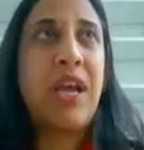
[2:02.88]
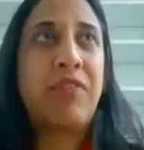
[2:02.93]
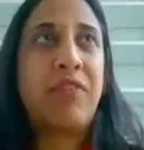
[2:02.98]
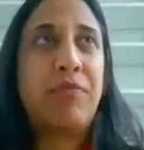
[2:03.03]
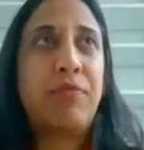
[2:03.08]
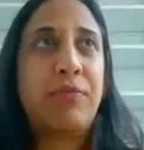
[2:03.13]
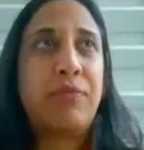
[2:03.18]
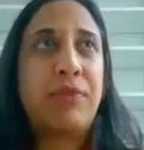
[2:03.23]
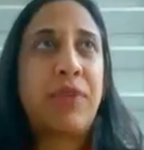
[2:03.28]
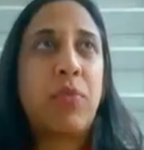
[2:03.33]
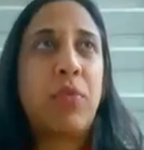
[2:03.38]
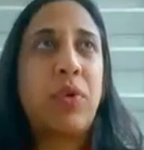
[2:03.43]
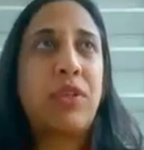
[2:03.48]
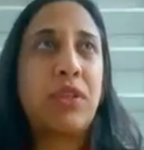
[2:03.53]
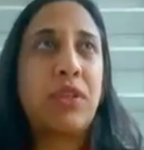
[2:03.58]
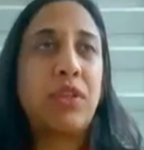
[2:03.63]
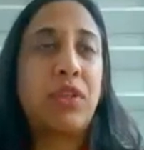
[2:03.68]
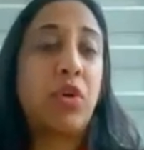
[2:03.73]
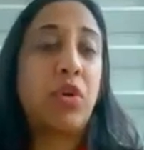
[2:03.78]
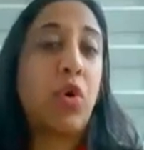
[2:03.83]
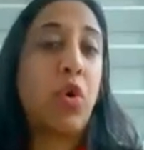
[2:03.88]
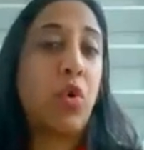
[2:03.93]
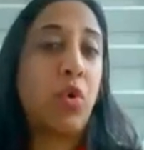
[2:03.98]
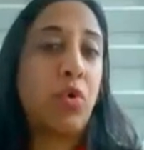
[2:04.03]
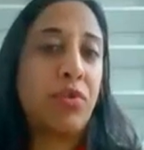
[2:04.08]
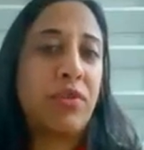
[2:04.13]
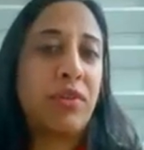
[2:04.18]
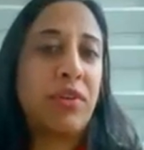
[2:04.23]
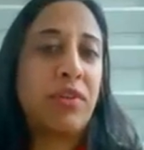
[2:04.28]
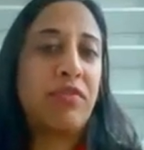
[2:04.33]
If someone is a little
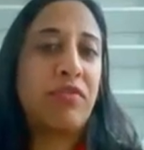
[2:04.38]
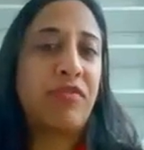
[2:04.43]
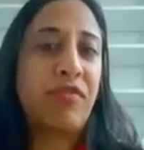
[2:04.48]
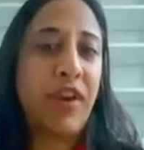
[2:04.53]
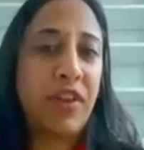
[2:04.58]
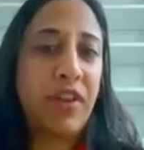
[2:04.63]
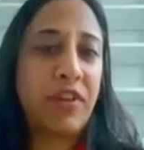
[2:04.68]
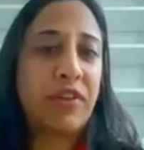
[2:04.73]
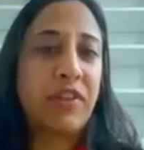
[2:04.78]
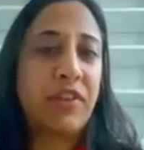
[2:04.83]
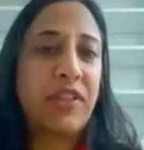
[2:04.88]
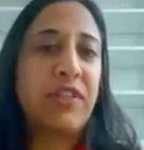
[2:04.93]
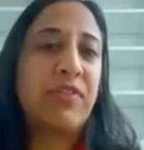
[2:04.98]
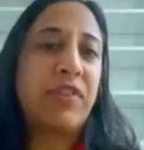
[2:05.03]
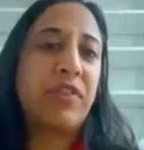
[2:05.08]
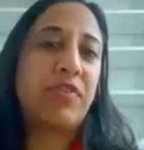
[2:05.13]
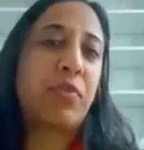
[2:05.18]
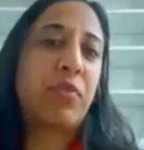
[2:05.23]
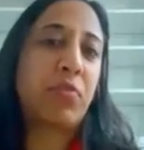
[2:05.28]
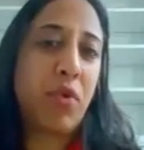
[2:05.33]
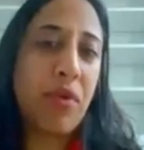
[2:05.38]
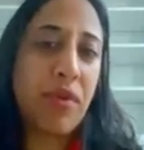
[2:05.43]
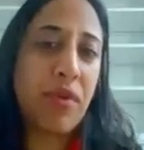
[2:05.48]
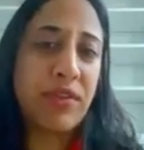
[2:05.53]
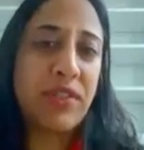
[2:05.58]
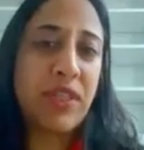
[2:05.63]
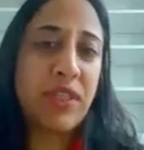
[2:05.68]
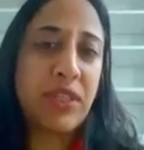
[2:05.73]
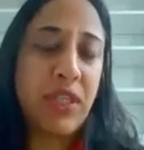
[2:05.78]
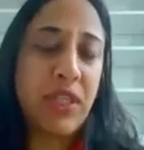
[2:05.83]
older and frailer, even if they're more than
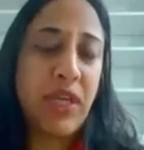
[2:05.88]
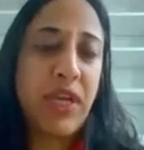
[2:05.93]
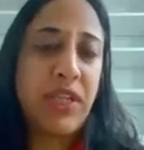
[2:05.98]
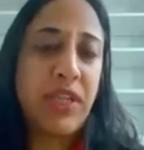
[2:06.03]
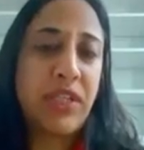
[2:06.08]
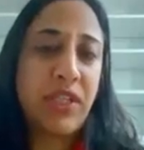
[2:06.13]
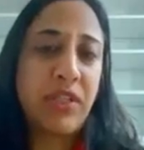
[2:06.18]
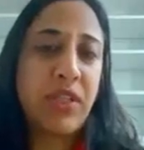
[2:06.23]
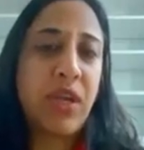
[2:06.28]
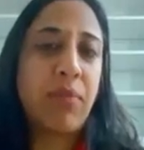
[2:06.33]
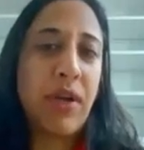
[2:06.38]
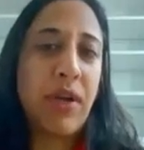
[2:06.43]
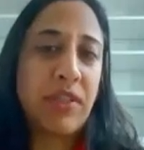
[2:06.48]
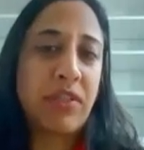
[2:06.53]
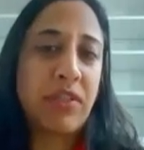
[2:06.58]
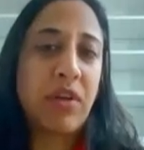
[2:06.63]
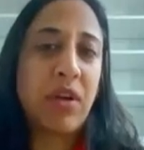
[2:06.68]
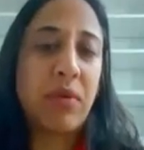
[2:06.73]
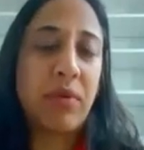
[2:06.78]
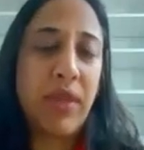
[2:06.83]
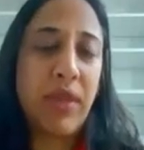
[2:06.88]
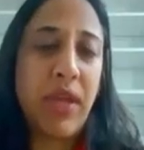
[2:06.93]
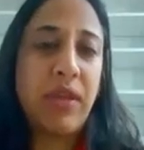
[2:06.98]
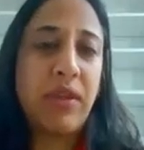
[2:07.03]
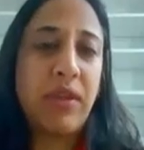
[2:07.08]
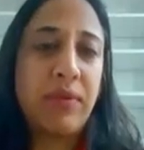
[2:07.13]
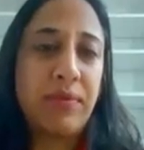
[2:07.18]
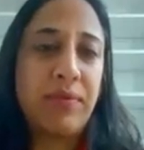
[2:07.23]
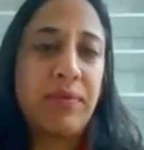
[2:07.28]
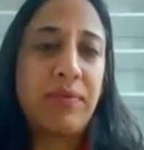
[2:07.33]
60 kgs, I might start with
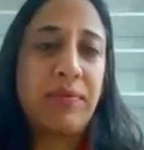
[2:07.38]
8.